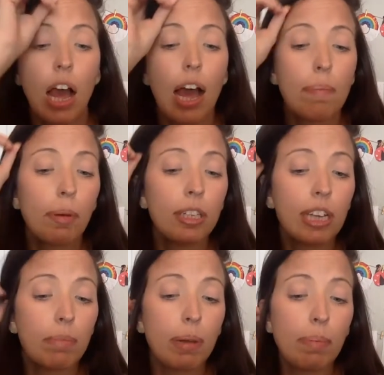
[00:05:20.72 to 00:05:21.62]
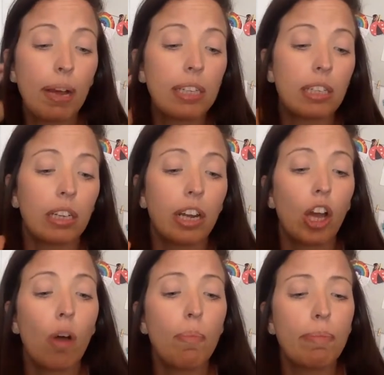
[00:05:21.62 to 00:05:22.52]
I put down my pencil and I
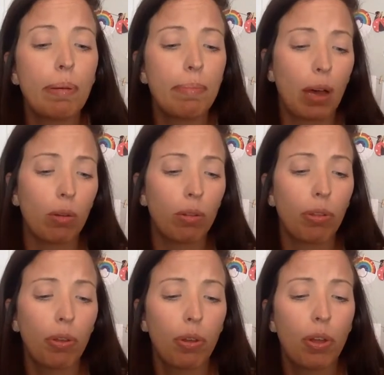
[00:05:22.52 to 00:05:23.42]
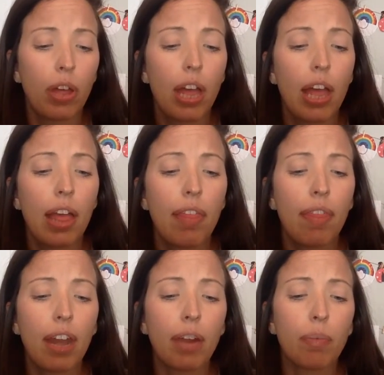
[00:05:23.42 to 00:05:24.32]
opened my mouth.
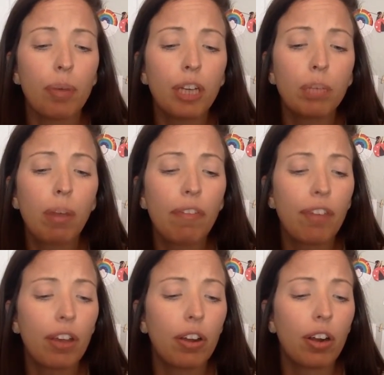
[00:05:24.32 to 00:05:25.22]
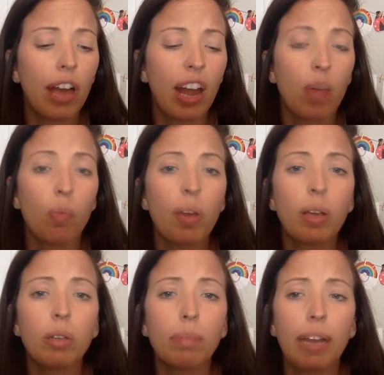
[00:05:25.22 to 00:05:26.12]
Then I reached my finger and I
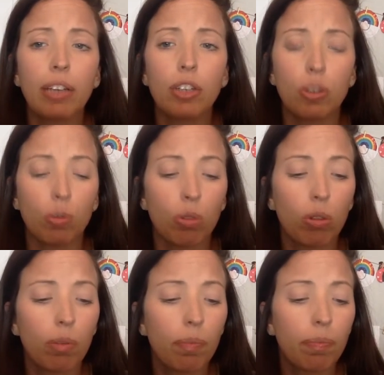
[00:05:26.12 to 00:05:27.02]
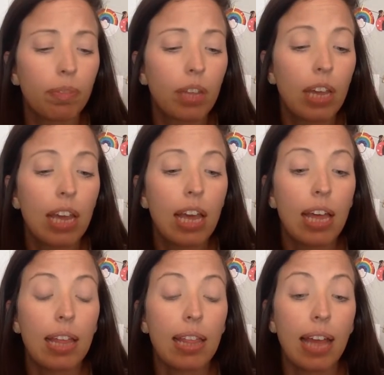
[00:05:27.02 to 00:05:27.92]
wiggled my tooth.
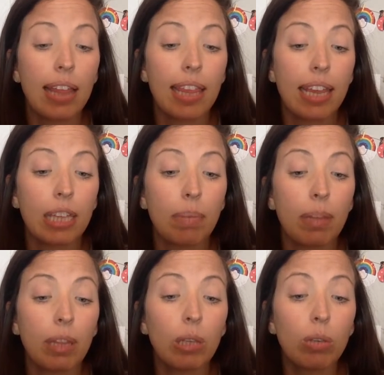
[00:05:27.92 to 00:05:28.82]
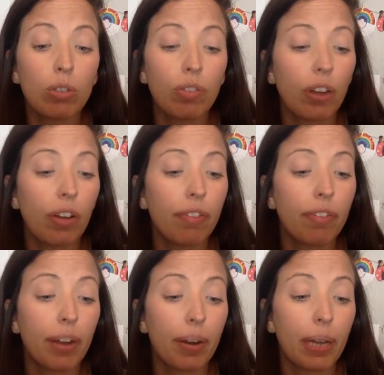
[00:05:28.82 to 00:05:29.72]
That thing has been loose for a
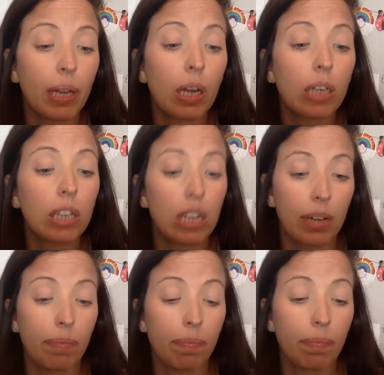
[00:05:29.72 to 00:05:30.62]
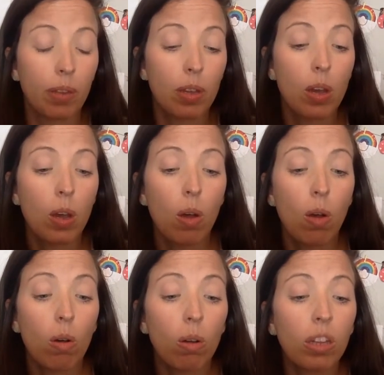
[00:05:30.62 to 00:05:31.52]
very long time.
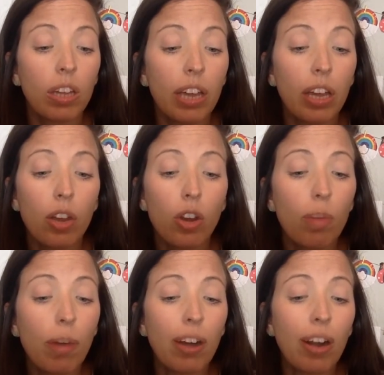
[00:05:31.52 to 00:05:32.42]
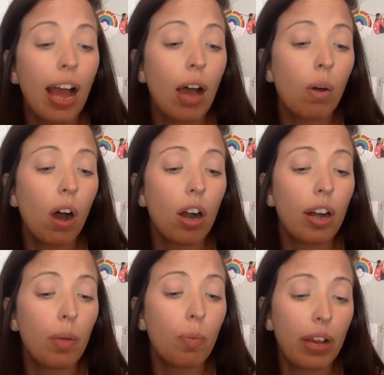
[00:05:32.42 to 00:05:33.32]
Only, no matter how hard
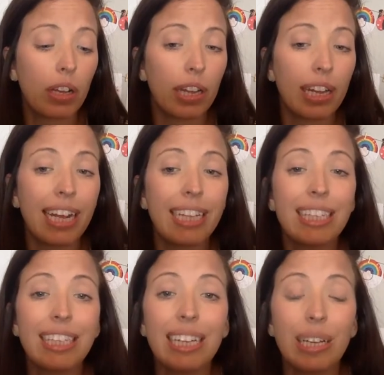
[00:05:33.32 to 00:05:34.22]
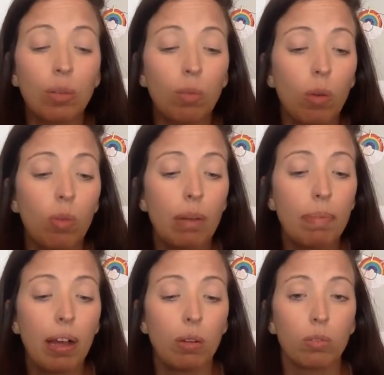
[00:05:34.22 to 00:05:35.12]
I wiggle it, it still won't come
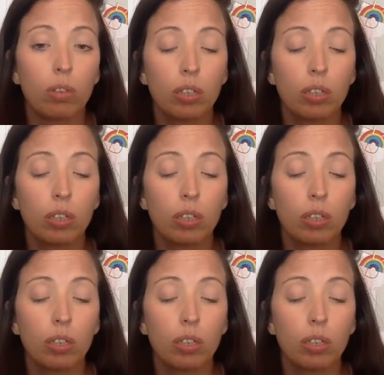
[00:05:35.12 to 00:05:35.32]
out.